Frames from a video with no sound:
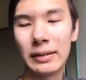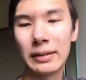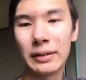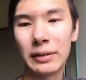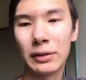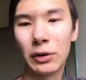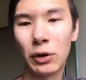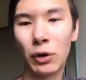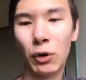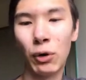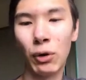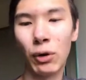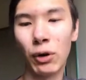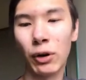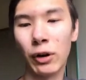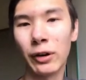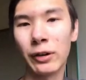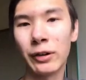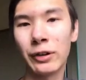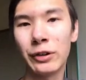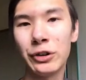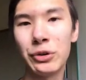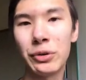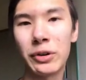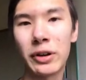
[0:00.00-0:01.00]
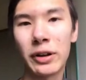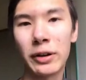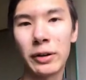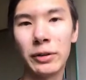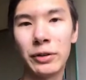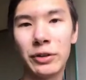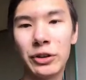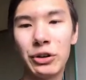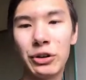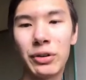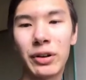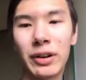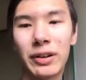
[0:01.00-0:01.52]
Or you
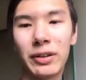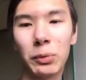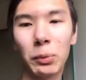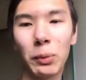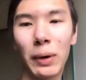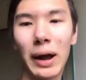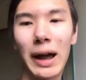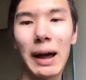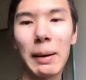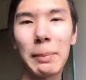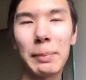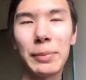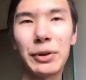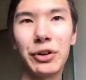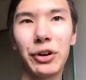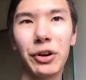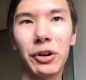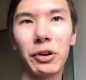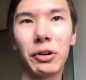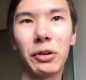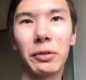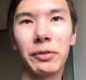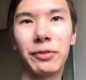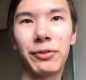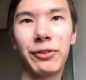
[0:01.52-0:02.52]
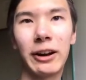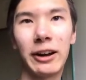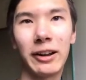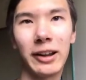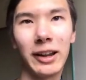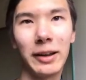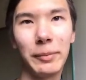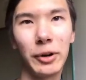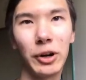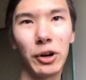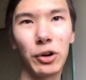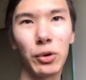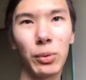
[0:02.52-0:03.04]
can wrap your file
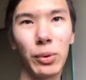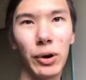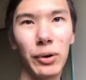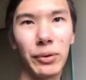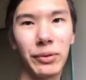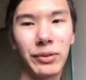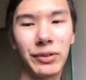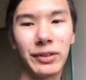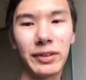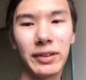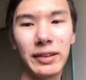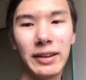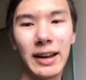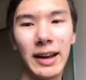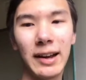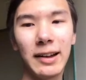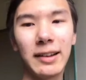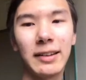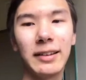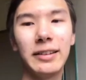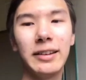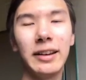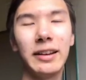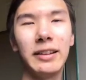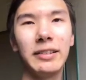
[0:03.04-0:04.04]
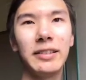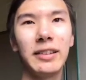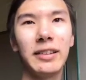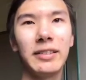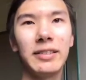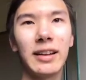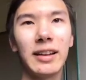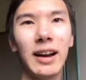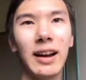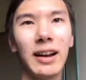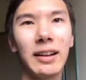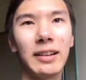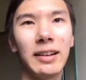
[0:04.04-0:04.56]
name in quotes. Yeah, Git does
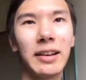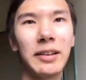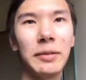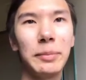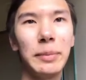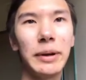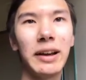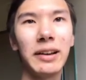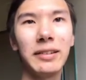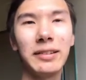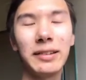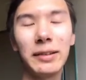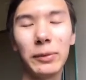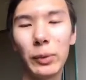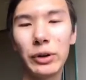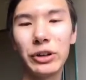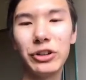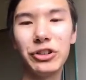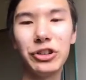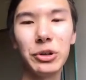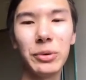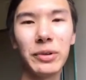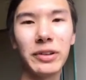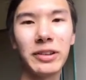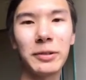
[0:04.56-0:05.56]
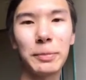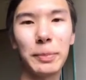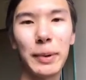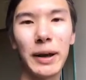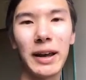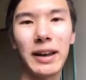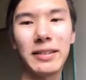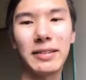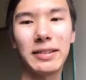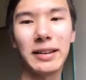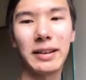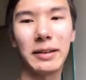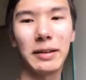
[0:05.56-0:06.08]
not, because when you do a
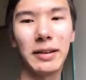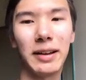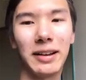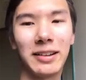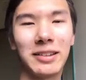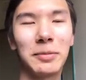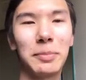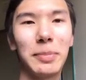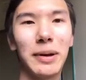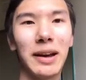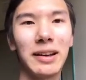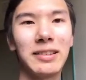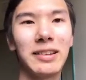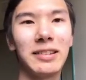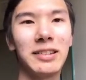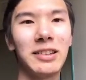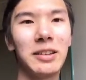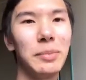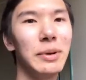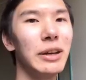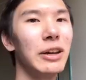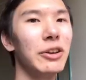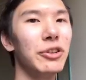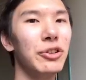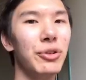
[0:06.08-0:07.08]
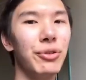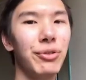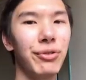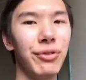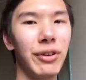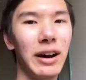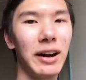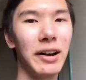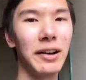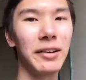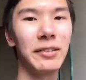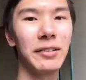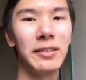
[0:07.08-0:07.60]
space, it expects it to be a new
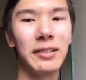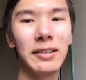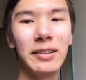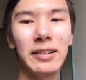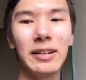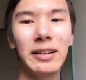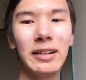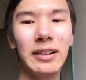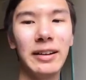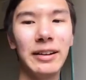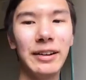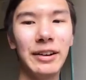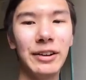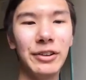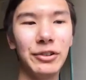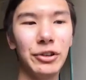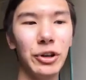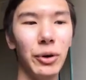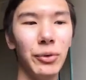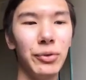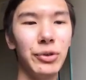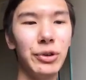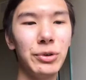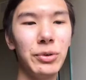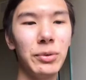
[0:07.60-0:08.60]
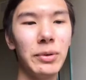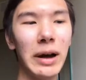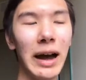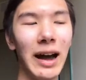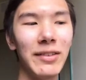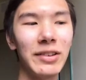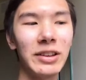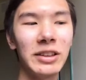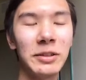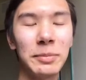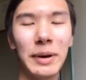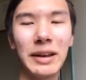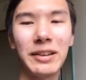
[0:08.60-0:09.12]
file. So if you have
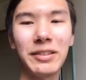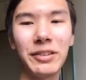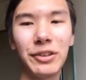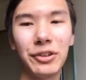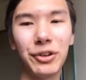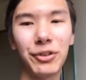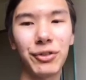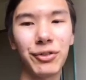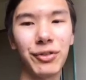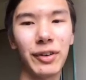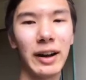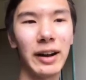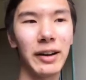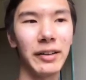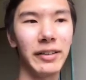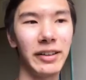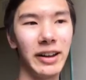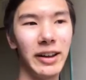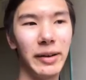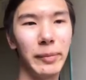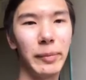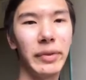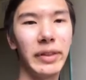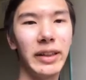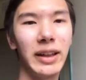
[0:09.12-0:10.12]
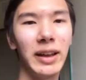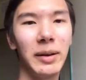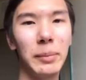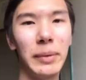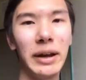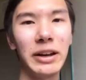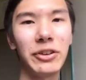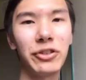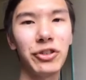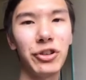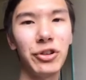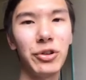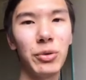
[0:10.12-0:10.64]
a space in your file name, then
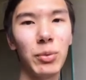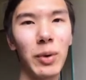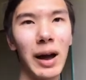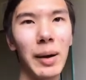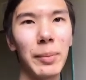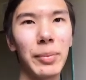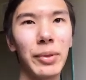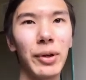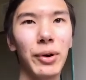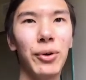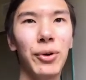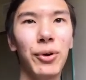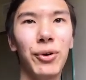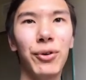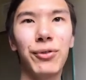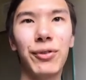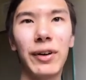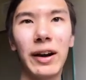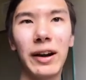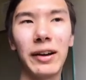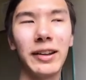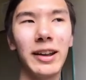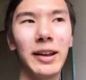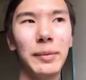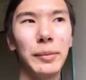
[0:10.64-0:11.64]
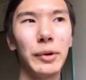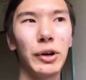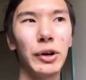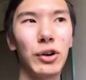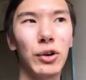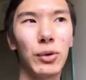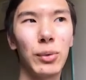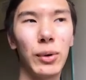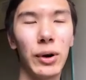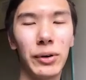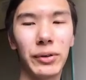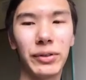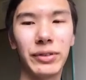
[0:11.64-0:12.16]
make sure you wrap the whole file name in
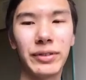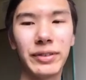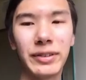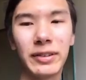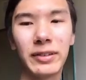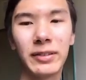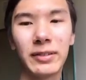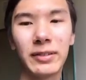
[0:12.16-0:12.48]
quotes.